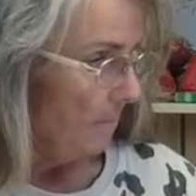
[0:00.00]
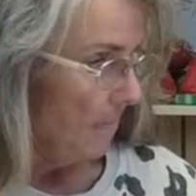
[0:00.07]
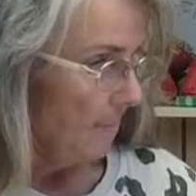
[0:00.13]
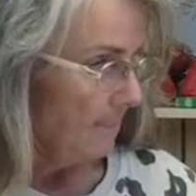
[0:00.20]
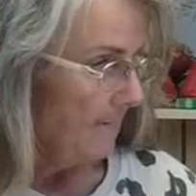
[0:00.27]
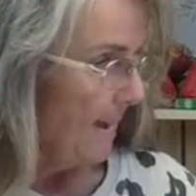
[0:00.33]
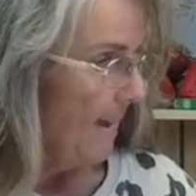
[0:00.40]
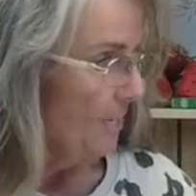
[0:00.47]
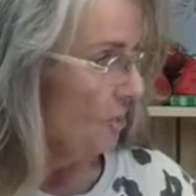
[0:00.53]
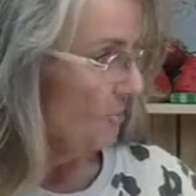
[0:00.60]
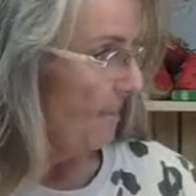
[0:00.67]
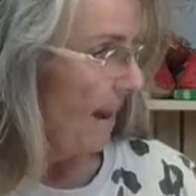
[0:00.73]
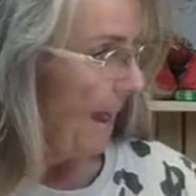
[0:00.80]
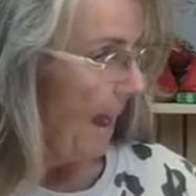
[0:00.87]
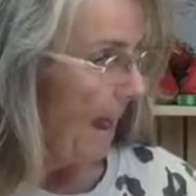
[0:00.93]
attach
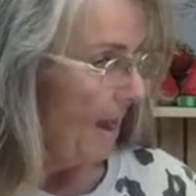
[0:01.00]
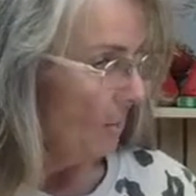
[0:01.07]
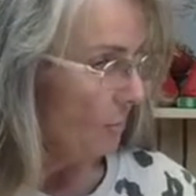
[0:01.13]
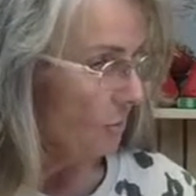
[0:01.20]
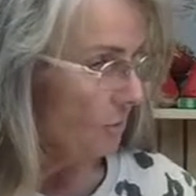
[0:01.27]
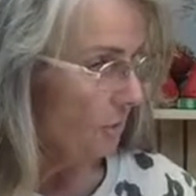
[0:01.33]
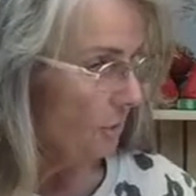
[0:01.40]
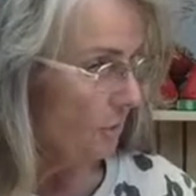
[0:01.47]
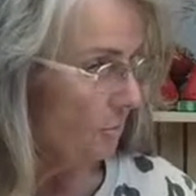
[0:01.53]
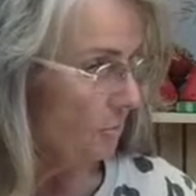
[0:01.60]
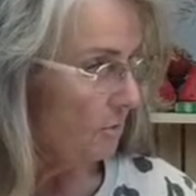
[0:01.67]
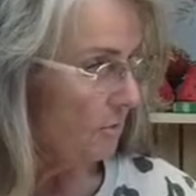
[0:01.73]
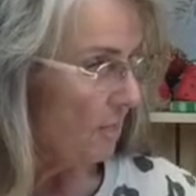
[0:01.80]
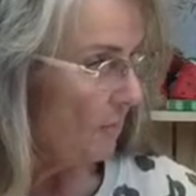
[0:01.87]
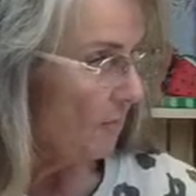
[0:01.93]
my house to,
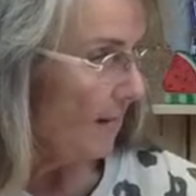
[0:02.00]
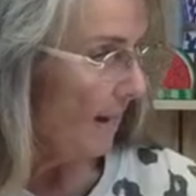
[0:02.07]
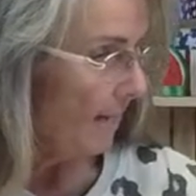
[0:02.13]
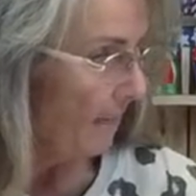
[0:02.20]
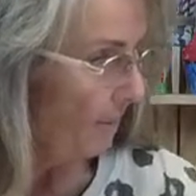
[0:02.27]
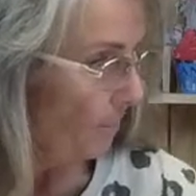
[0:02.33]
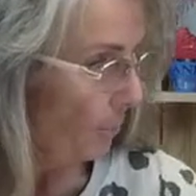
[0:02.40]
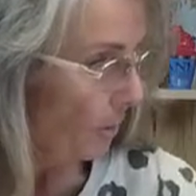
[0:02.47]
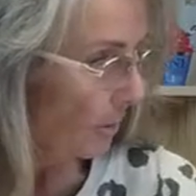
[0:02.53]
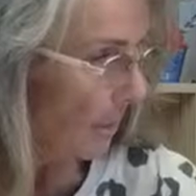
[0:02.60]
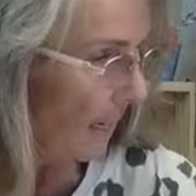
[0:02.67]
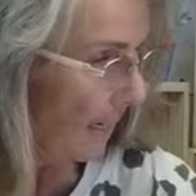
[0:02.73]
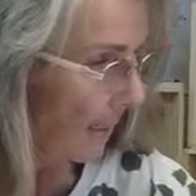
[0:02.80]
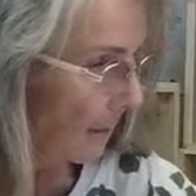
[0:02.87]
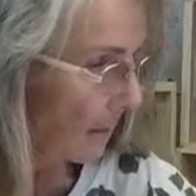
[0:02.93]
so that I can put
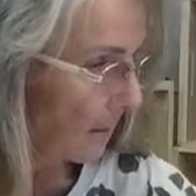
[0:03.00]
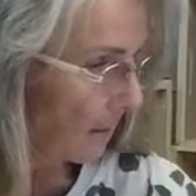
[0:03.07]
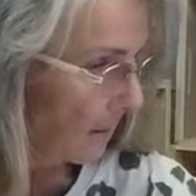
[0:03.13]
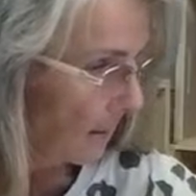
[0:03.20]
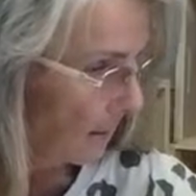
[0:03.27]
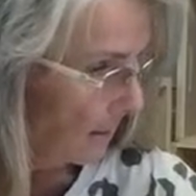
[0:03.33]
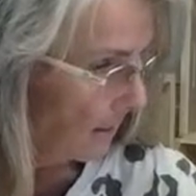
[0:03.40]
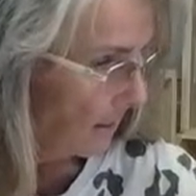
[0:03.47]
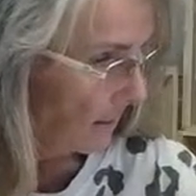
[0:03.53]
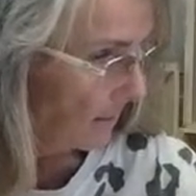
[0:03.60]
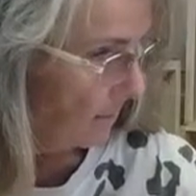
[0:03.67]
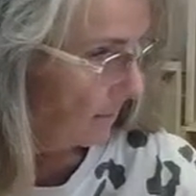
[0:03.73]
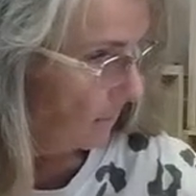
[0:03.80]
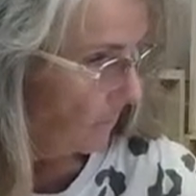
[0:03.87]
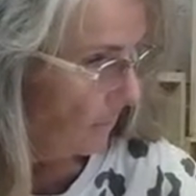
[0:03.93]
my,
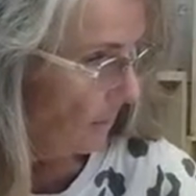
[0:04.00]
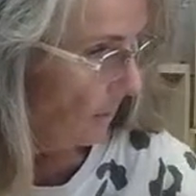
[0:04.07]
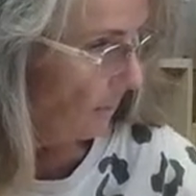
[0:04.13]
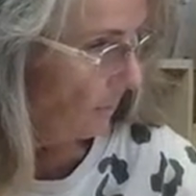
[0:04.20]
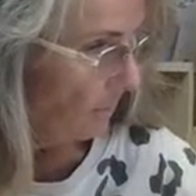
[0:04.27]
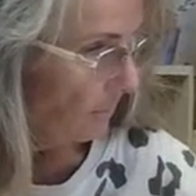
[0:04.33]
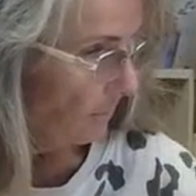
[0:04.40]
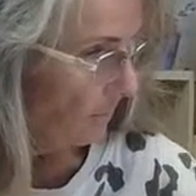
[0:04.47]
you know,